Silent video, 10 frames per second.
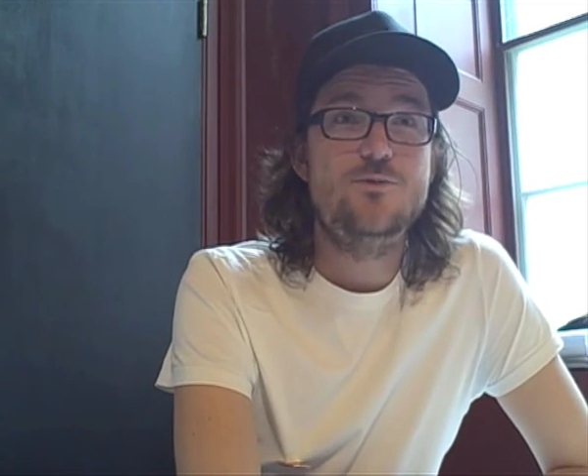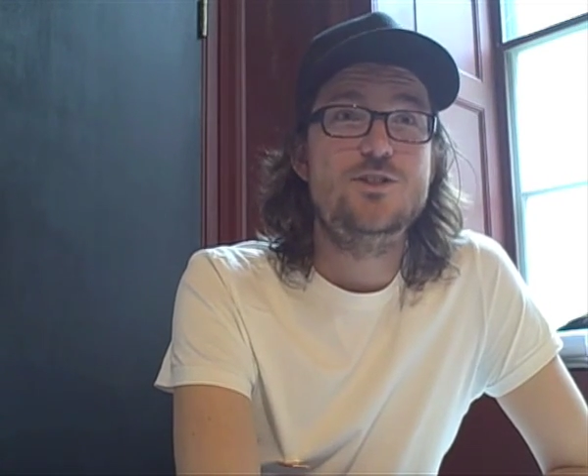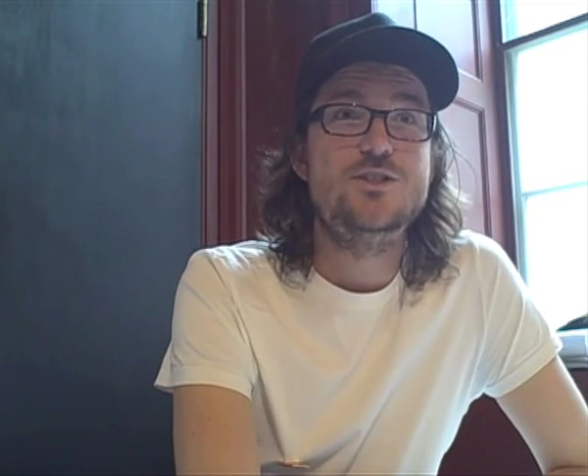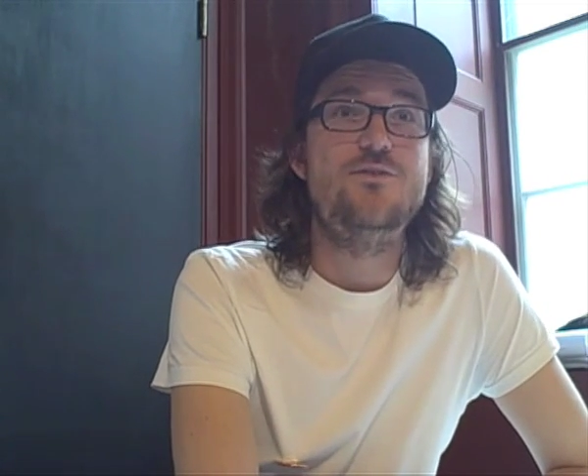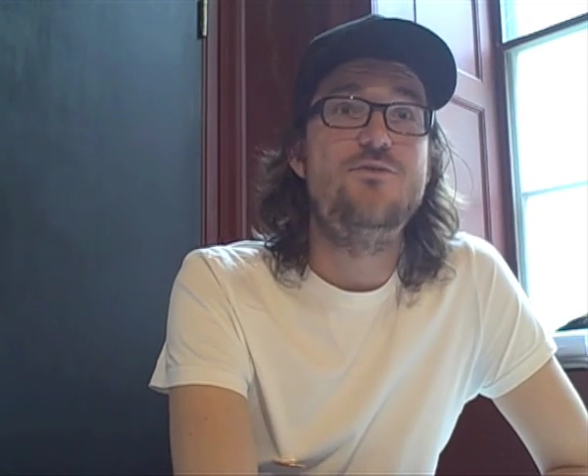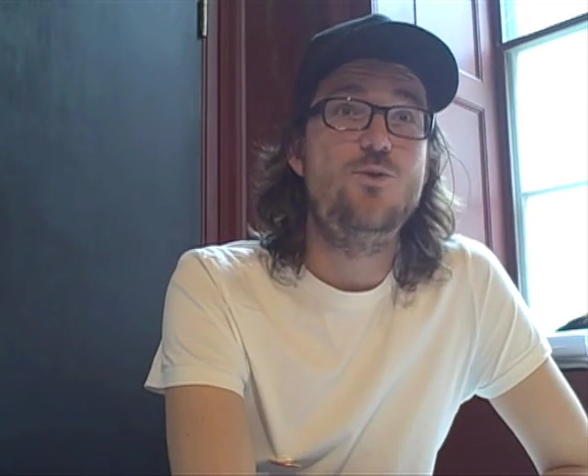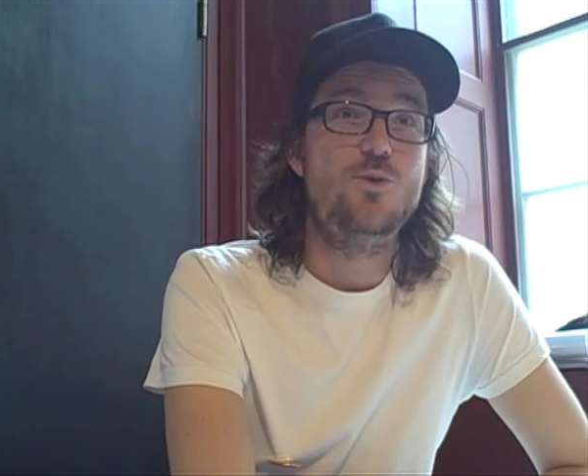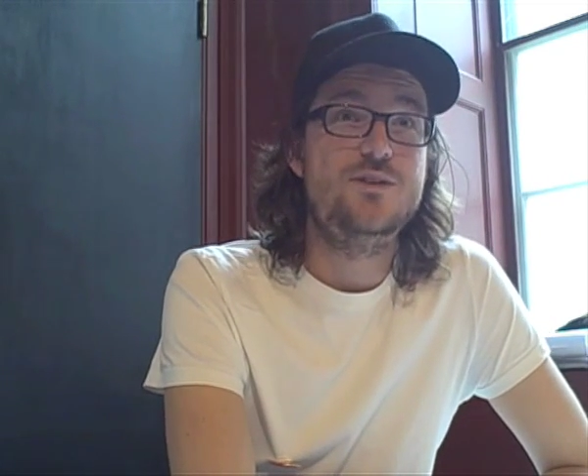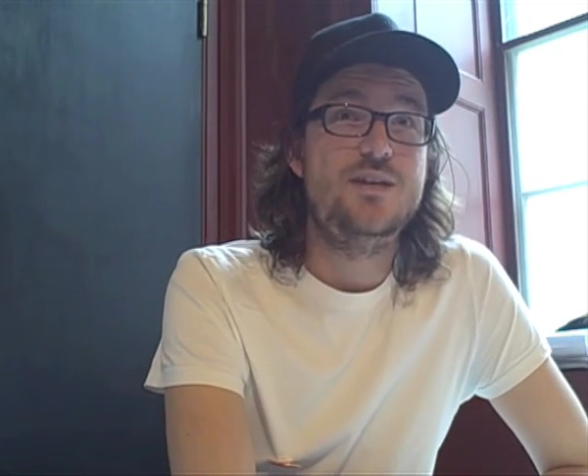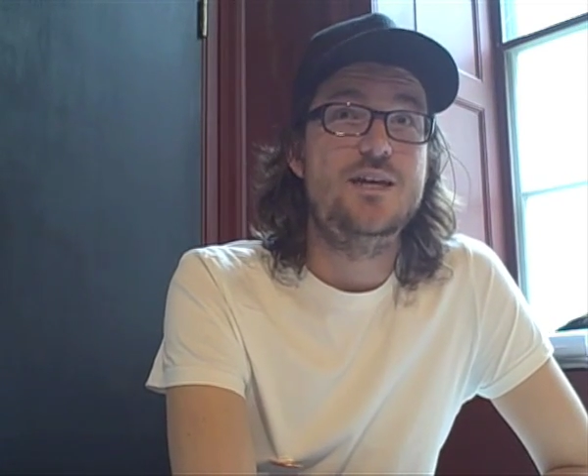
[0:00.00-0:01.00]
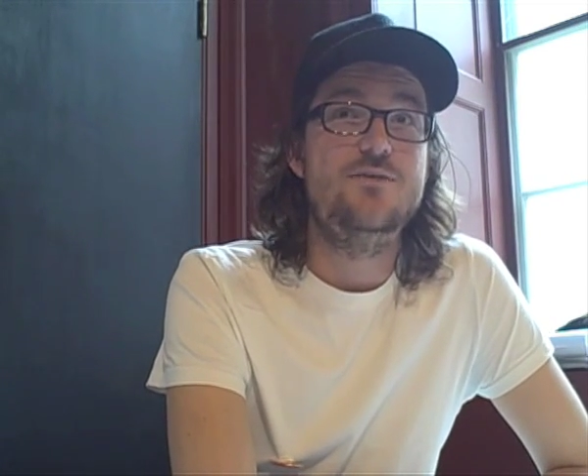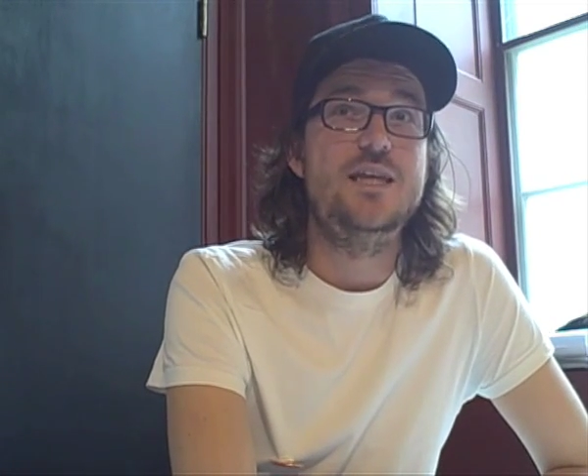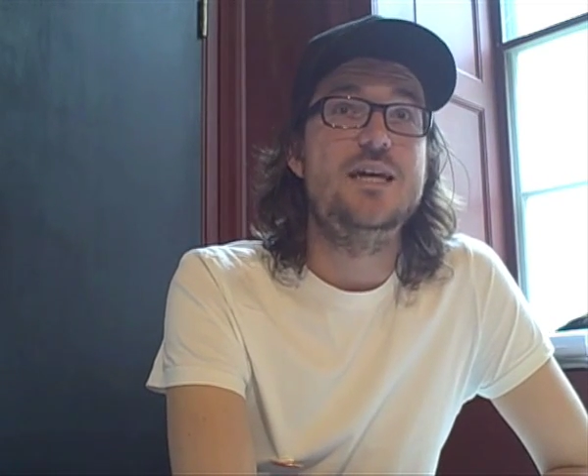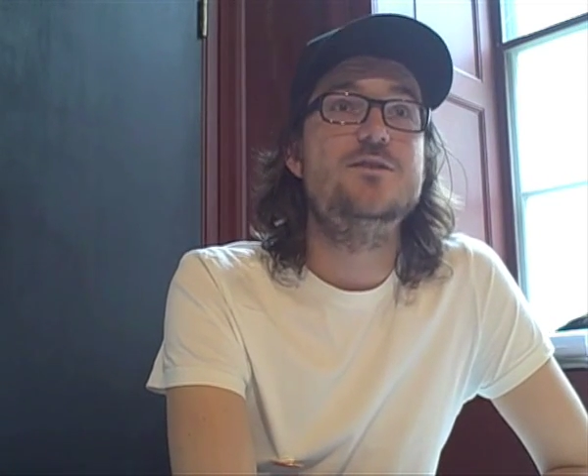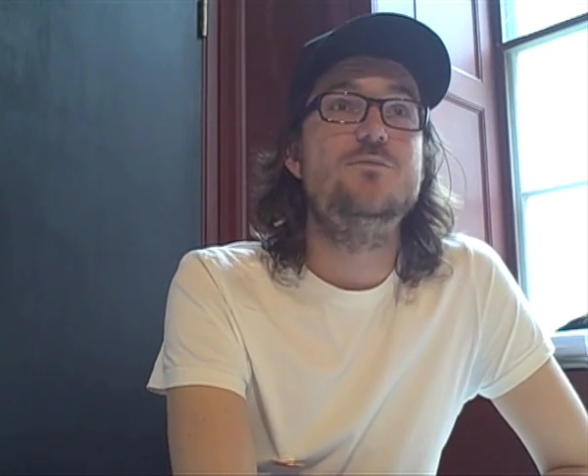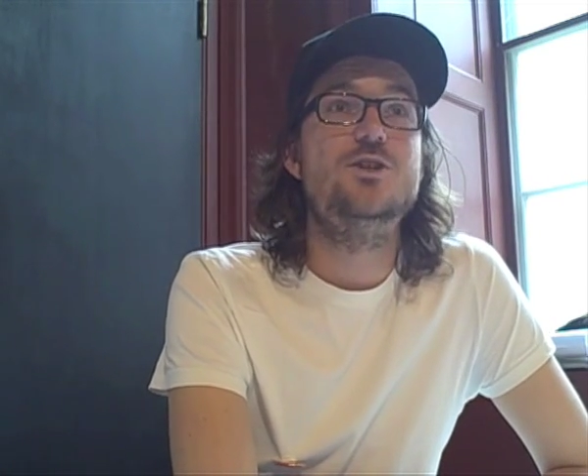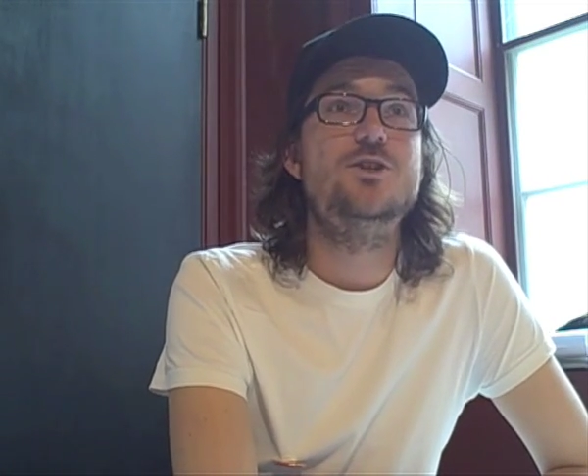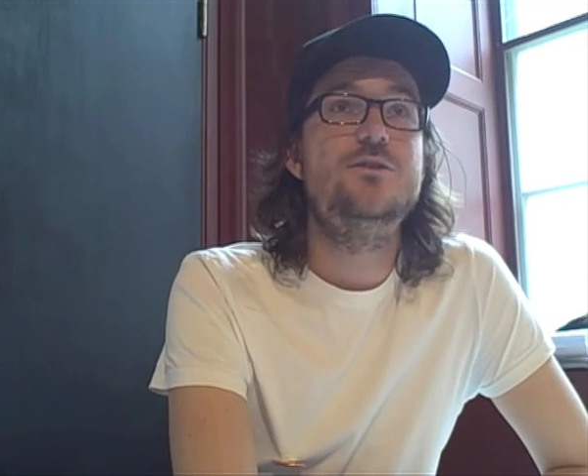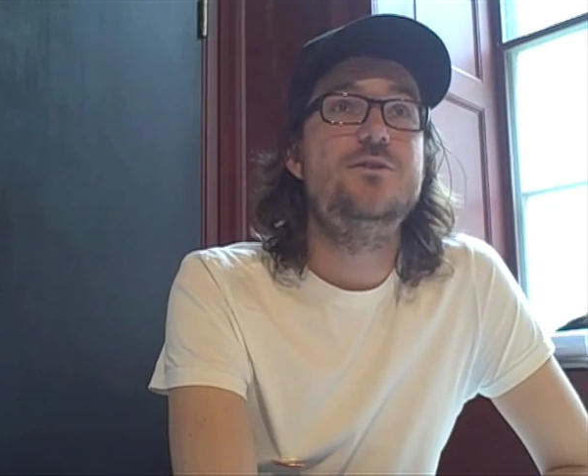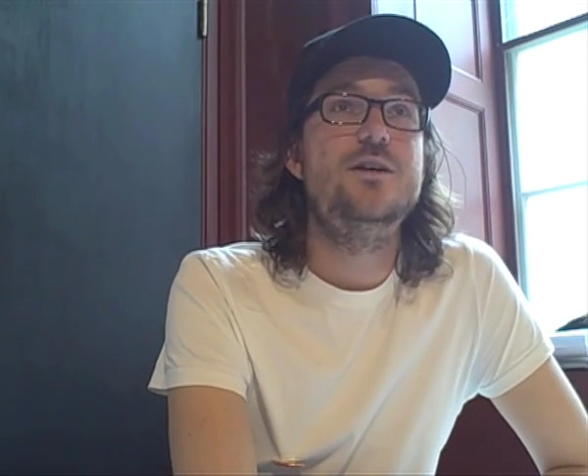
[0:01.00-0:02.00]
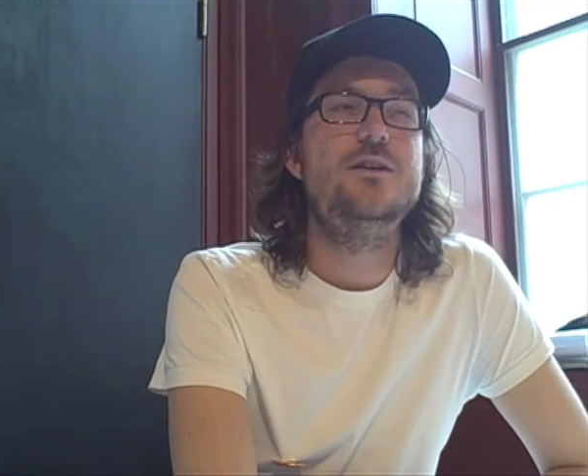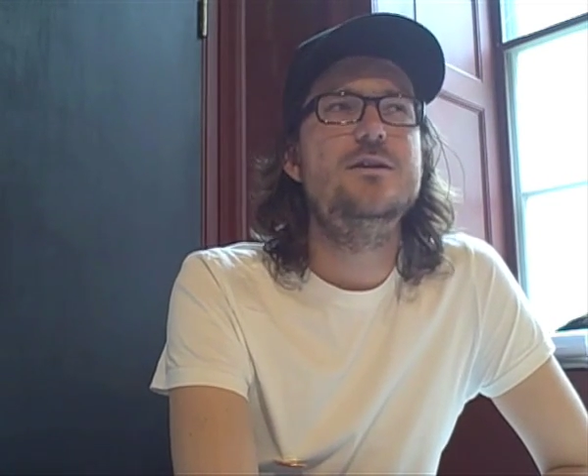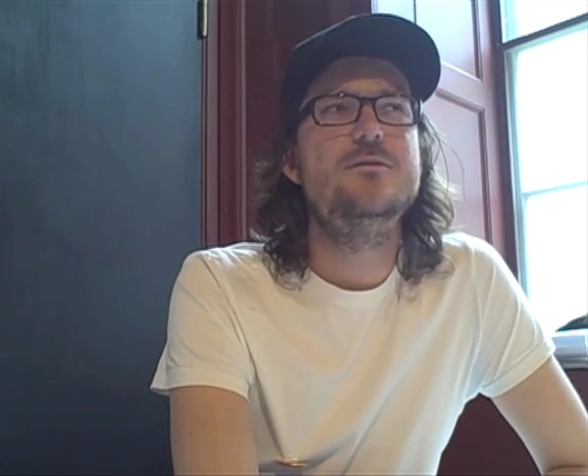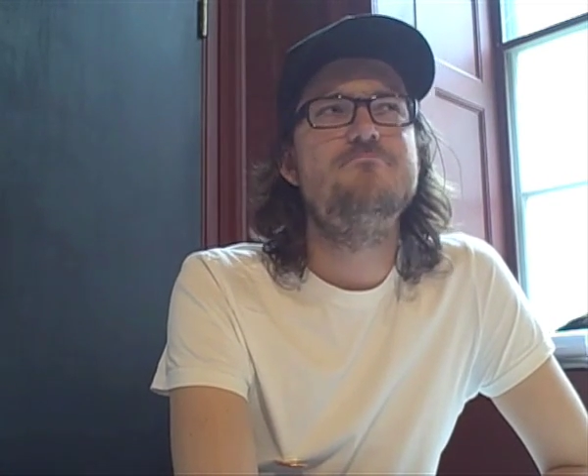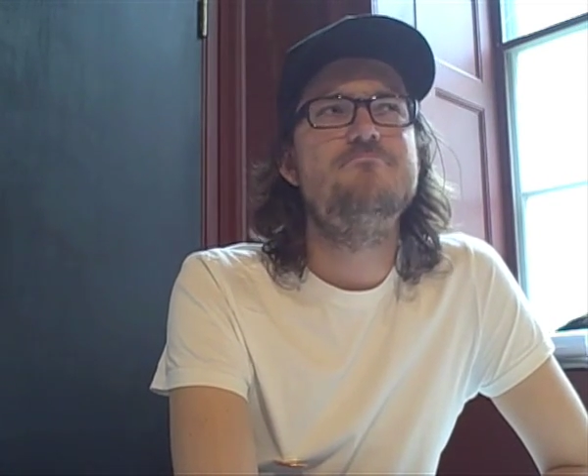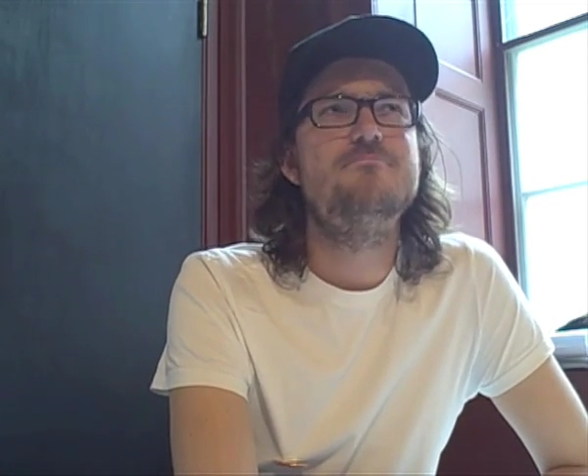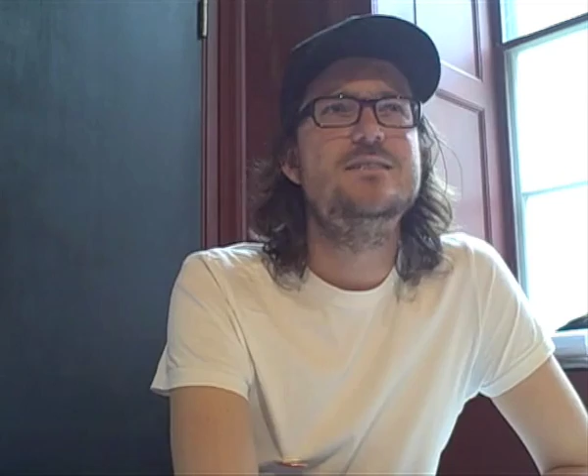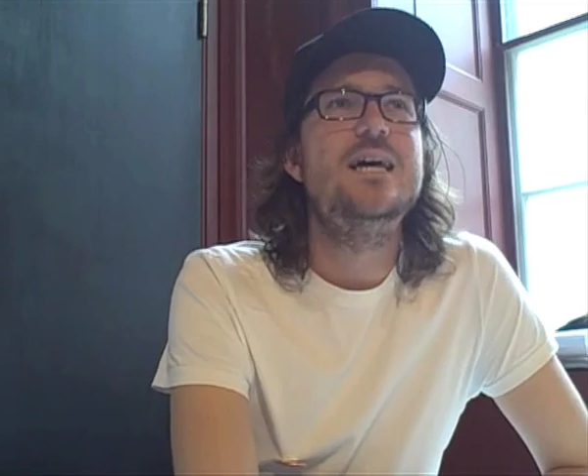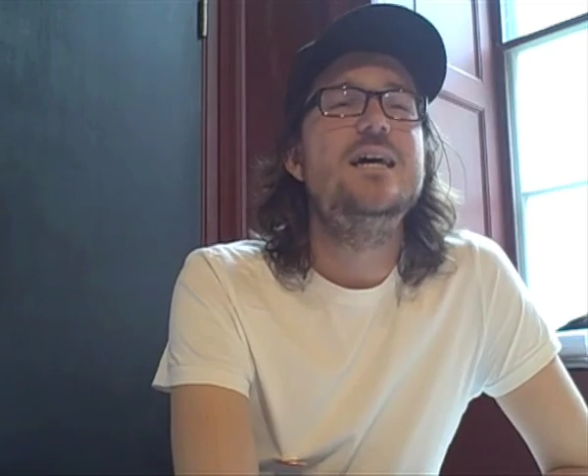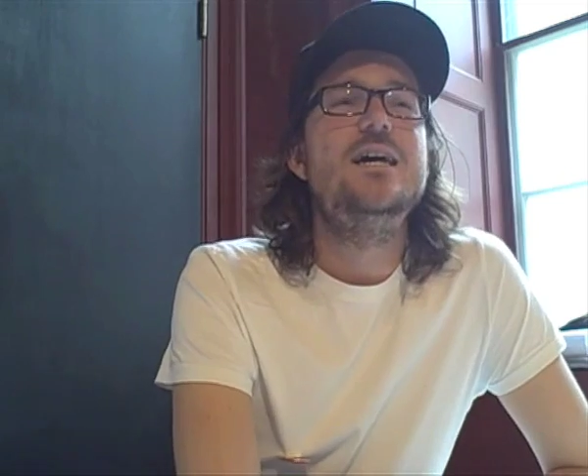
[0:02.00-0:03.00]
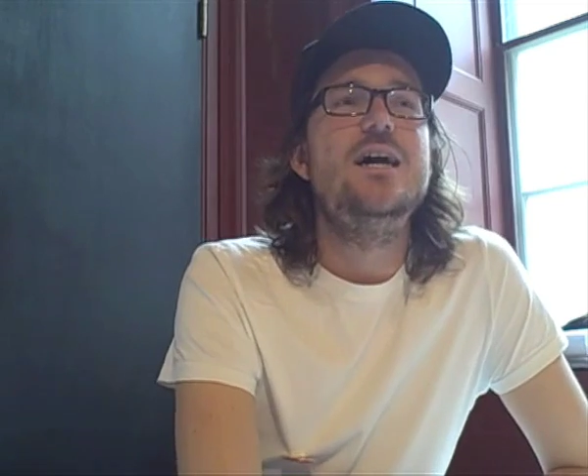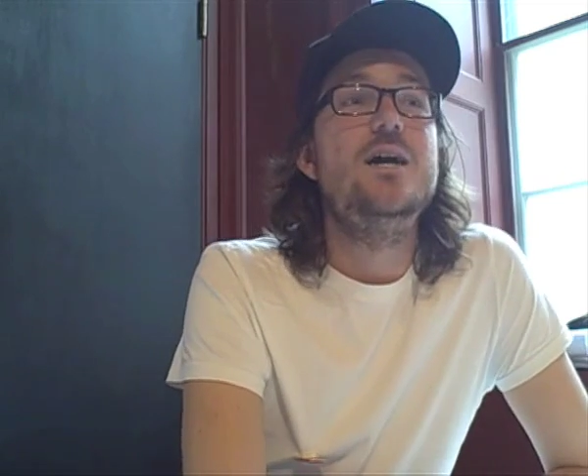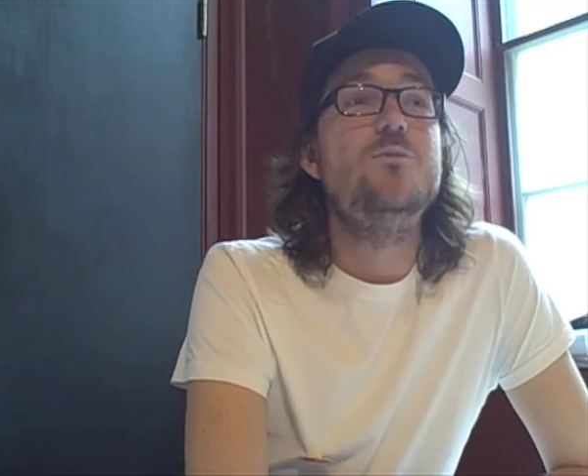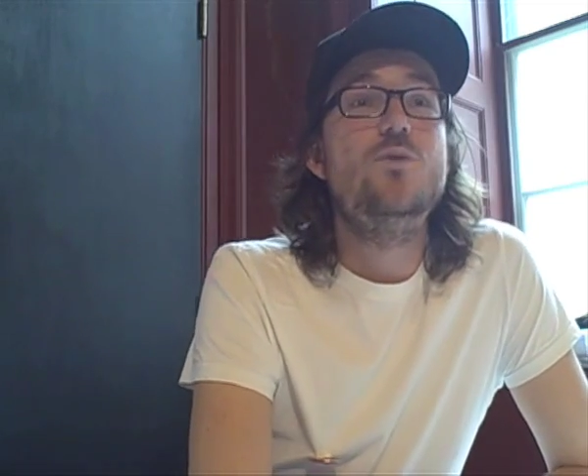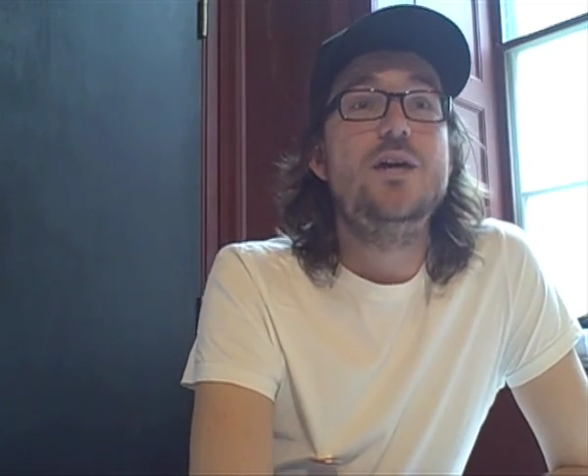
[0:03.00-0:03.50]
which is the fourth day of the exhibition, I think.